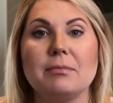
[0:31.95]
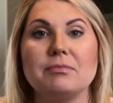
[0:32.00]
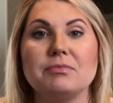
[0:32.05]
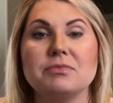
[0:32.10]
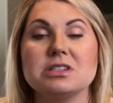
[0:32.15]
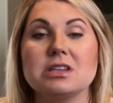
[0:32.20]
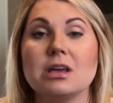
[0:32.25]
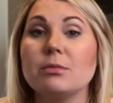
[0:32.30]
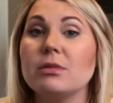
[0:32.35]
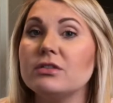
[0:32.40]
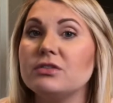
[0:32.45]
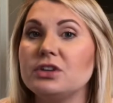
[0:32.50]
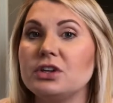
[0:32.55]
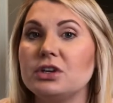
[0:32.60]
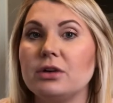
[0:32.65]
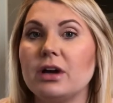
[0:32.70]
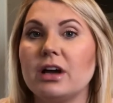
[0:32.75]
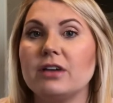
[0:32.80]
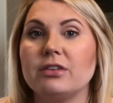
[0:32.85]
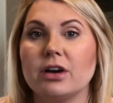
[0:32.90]
Some of you
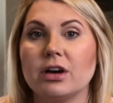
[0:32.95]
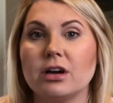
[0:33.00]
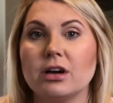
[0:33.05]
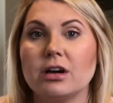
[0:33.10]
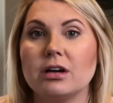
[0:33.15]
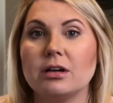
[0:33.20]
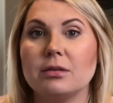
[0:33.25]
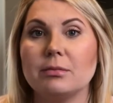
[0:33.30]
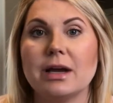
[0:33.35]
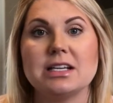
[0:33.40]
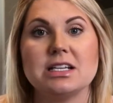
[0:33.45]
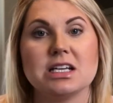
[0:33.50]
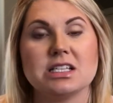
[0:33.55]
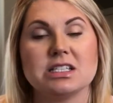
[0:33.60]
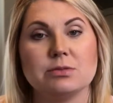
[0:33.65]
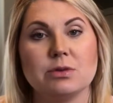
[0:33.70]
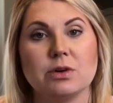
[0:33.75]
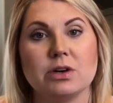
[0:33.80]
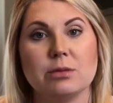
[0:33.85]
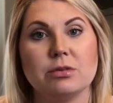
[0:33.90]
have heard my
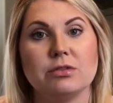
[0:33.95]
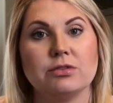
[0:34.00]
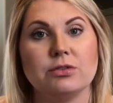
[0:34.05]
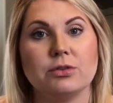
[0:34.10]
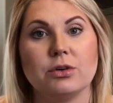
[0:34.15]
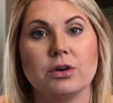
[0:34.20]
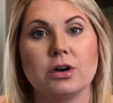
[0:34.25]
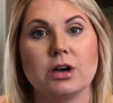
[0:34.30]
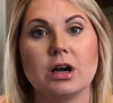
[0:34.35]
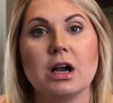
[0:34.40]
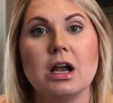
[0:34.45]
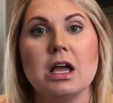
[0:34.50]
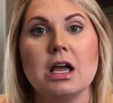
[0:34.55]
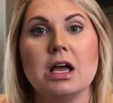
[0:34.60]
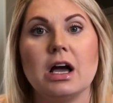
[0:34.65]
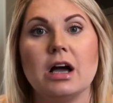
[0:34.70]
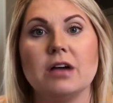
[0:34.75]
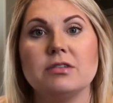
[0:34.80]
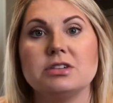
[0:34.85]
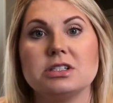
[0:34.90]
testimony before
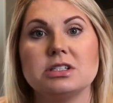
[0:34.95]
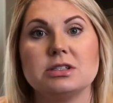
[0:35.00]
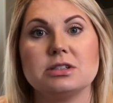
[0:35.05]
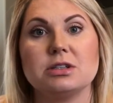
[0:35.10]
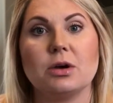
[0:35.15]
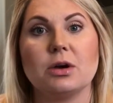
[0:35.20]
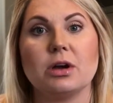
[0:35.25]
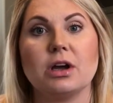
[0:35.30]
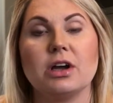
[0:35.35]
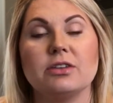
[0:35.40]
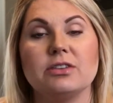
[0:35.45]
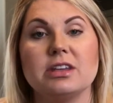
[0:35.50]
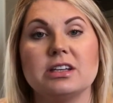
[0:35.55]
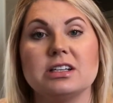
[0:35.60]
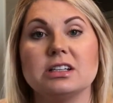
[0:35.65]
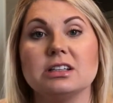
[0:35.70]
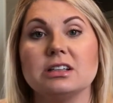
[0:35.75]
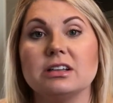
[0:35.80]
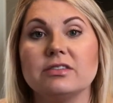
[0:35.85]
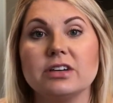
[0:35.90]
of just the
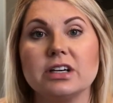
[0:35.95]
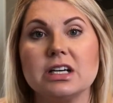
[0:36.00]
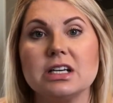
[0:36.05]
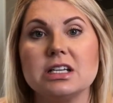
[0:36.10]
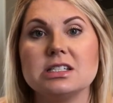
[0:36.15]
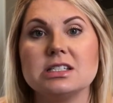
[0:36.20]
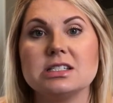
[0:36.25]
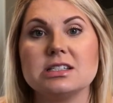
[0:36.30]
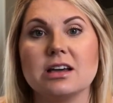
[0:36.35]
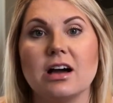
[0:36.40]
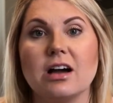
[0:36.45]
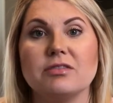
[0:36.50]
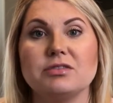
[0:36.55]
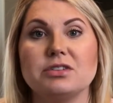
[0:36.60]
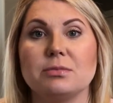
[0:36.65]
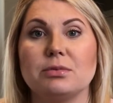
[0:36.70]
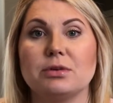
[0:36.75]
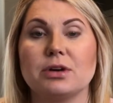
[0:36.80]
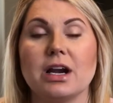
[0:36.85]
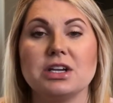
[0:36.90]
deliverance of
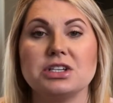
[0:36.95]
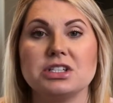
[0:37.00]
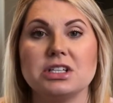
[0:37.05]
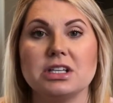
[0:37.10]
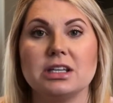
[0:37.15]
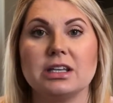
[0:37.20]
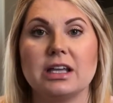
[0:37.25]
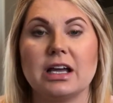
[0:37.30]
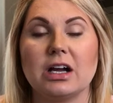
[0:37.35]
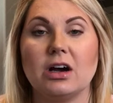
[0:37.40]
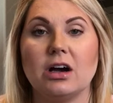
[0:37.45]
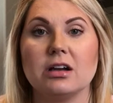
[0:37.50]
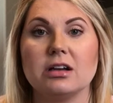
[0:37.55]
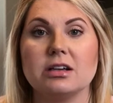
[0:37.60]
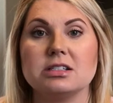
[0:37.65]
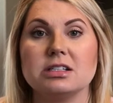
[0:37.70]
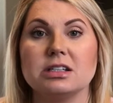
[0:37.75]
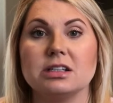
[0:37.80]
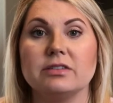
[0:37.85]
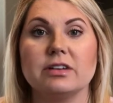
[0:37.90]
depression that God has
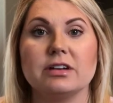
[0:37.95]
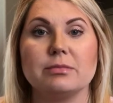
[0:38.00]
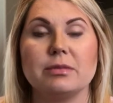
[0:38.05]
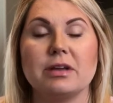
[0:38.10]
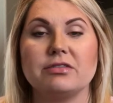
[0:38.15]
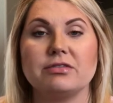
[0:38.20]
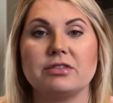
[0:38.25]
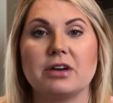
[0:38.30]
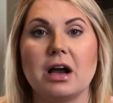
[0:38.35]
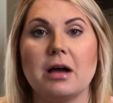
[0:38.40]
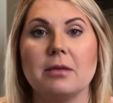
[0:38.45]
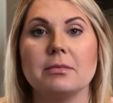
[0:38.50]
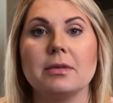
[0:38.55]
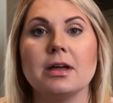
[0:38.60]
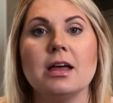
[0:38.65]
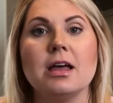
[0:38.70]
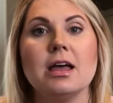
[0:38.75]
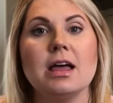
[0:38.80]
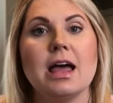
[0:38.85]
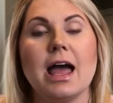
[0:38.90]
delivered me from,
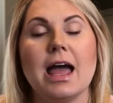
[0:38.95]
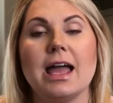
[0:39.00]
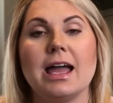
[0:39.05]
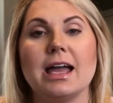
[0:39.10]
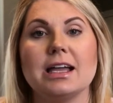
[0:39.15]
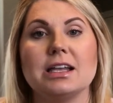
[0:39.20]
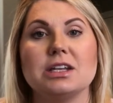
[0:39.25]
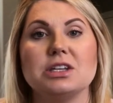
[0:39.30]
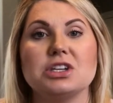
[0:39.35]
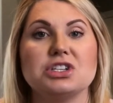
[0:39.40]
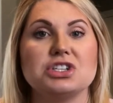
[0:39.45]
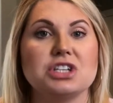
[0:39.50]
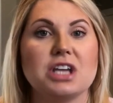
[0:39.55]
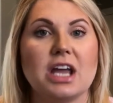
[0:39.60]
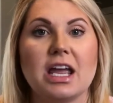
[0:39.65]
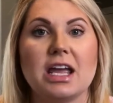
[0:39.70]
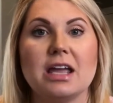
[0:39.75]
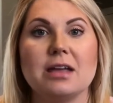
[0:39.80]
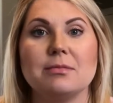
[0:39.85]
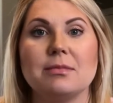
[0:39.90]
and the
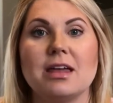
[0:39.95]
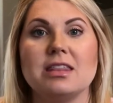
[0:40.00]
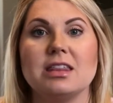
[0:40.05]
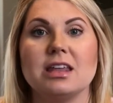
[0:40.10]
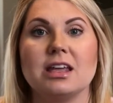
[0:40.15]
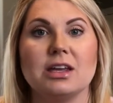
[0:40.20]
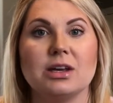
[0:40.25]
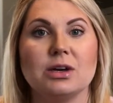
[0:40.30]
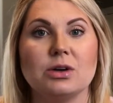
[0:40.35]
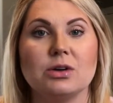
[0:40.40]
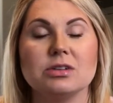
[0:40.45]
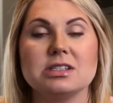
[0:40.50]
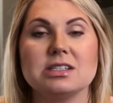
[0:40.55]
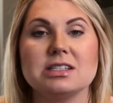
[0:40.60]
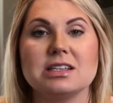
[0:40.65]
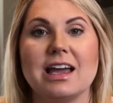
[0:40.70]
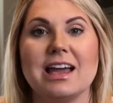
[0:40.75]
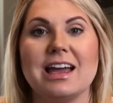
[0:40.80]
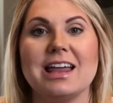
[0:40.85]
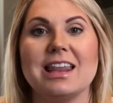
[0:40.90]
shame and the guilt
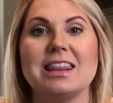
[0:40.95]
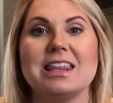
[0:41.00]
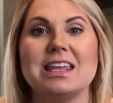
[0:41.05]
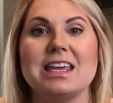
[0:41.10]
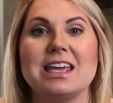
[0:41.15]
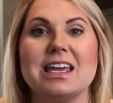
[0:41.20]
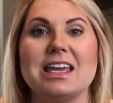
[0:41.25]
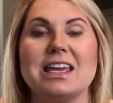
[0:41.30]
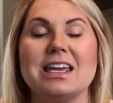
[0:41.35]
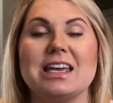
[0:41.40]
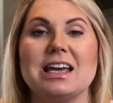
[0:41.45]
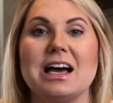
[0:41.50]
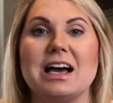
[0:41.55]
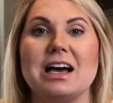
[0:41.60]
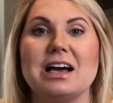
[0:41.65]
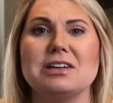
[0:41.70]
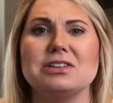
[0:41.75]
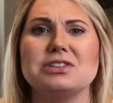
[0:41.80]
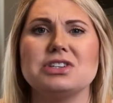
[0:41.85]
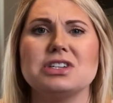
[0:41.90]
and the
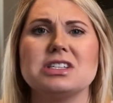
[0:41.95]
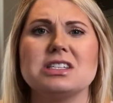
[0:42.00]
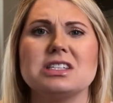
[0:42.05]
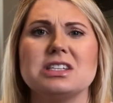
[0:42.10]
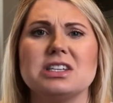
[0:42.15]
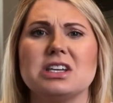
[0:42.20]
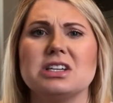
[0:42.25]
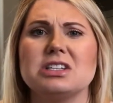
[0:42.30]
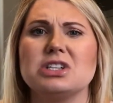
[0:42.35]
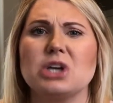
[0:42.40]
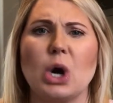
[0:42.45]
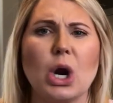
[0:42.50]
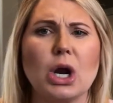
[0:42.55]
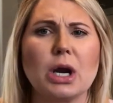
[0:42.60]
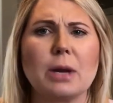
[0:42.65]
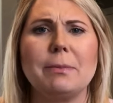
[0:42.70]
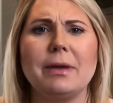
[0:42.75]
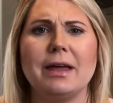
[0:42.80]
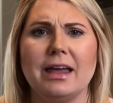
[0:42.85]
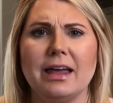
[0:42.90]
just the
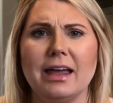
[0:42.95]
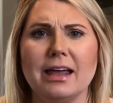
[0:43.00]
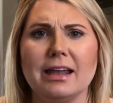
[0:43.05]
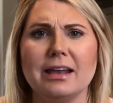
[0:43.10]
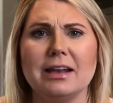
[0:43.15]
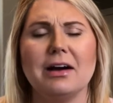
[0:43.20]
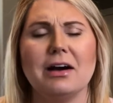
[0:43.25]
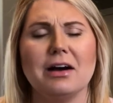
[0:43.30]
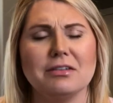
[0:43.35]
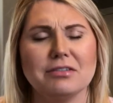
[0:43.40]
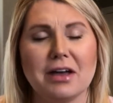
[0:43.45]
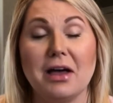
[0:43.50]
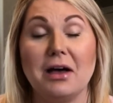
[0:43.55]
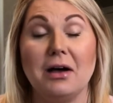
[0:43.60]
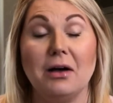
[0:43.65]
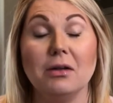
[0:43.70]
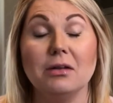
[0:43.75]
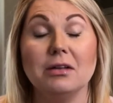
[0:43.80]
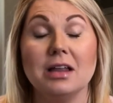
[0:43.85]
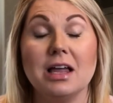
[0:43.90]
dark pit of
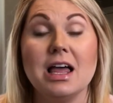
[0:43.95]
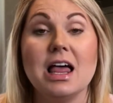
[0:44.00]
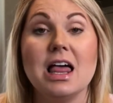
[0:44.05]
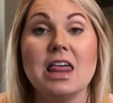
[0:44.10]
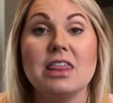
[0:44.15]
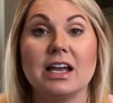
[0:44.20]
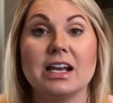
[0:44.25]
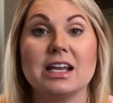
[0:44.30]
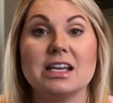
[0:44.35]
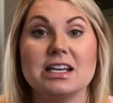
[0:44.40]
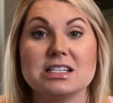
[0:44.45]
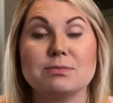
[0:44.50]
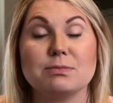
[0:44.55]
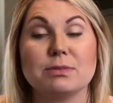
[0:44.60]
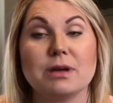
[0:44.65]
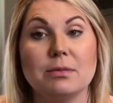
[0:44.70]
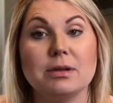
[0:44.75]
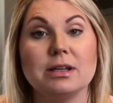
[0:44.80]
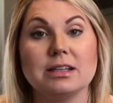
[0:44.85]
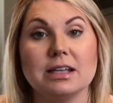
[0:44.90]
hell that He has
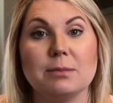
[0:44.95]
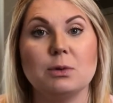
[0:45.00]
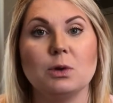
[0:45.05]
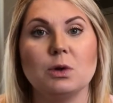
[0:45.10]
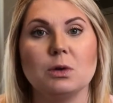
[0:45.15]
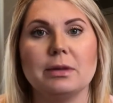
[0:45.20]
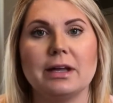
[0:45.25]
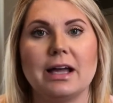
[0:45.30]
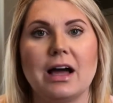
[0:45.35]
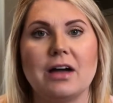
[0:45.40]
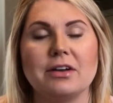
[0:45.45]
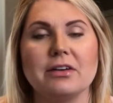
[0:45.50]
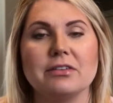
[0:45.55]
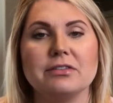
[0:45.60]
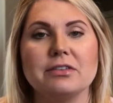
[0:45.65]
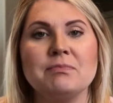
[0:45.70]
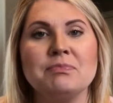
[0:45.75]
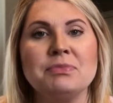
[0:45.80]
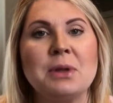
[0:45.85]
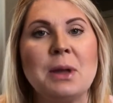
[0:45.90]
completely pulled me out of.
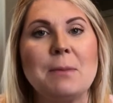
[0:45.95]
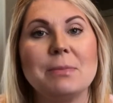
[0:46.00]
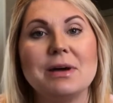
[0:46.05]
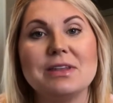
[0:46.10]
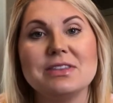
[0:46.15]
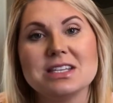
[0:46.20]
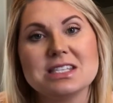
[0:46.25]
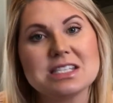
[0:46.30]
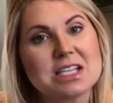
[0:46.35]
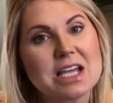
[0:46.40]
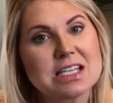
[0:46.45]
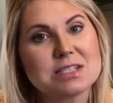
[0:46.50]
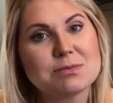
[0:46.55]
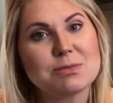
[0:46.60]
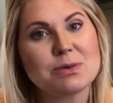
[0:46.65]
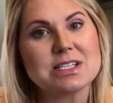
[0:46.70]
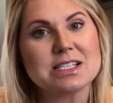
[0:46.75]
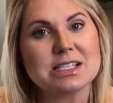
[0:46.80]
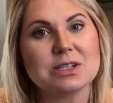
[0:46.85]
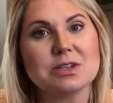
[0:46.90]
But this
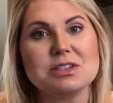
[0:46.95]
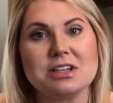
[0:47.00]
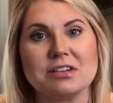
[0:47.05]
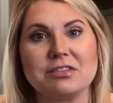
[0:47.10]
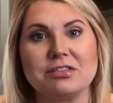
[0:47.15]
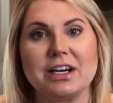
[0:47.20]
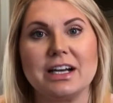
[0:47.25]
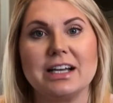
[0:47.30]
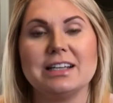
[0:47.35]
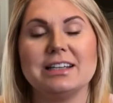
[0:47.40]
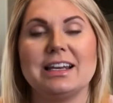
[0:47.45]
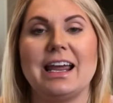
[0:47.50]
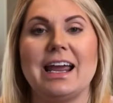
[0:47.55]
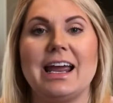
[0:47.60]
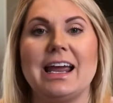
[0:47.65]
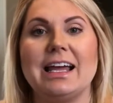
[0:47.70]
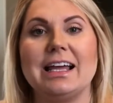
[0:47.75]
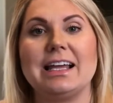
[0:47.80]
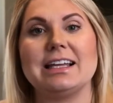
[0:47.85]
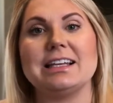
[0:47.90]
testimony is a little different,
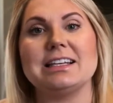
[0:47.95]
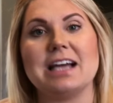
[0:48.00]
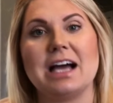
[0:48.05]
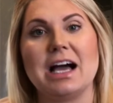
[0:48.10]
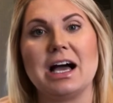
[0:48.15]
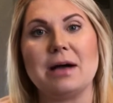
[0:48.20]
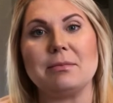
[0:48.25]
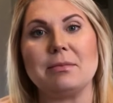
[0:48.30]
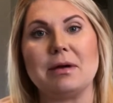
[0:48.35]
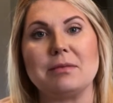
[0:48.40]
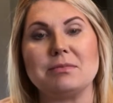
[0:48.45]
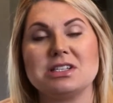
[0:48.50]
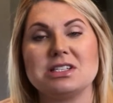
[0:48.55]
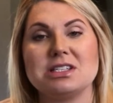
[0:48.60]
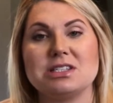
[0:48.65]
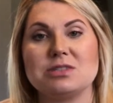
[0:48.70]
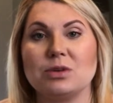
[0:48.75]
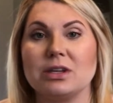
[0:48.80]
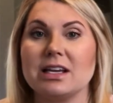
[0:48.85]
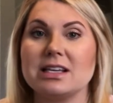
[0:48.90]
and I'm
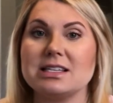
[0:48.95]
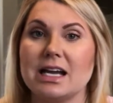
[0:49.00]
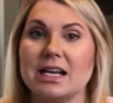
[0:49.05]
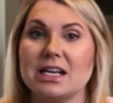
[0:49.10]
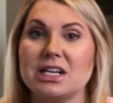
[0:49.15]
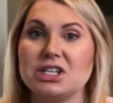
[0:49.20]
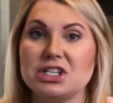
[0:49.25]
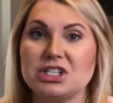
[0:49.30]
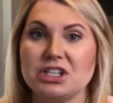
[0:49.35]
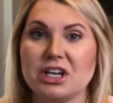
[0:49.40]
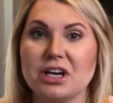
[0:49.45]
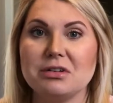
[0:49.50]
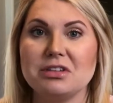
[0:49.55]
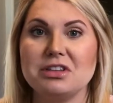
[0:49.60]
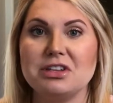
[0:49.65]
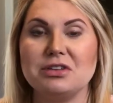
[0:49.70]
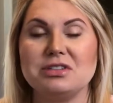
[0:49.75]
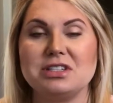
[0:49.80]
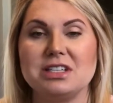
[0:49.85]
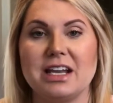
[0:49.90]
just really excited to share with
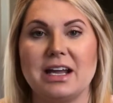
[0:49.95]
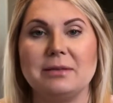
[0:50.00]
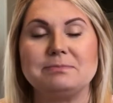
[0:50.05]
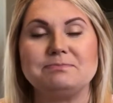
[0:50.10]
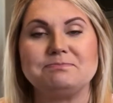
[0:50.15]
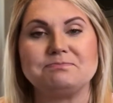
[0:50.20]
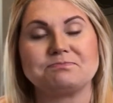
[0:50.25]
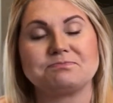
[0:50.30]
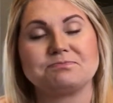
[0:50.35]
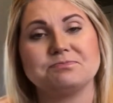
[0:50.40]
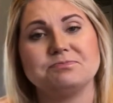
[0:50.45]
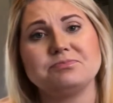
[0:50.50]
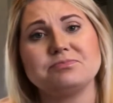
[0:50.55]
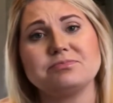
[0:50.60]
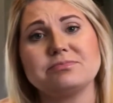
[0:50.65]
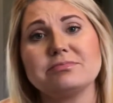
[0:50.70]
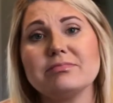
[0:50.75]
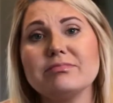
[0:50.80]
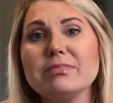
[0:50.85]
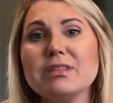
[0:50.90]
you today.
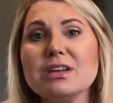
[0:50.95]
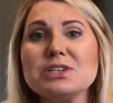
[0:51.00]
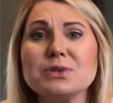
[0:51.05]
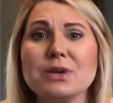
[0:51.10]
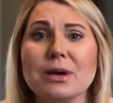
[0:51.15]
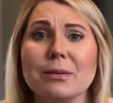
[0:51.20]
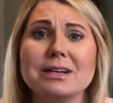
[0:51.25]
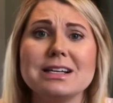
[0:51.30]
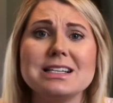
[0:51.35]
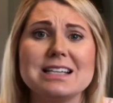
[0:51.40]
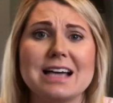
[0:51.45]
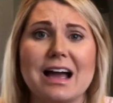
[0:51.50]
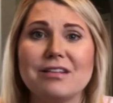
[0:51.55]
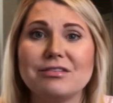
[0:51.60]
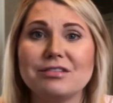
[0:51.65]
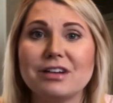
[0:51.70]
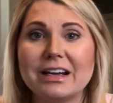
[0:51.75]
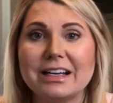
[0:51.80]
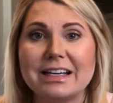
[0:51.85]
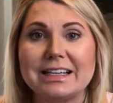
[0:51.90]
So I'm going to dive
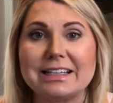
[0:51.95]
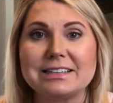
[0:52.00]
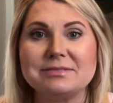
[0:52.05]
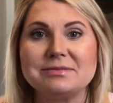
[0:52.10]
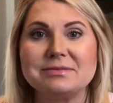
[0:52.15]
right in.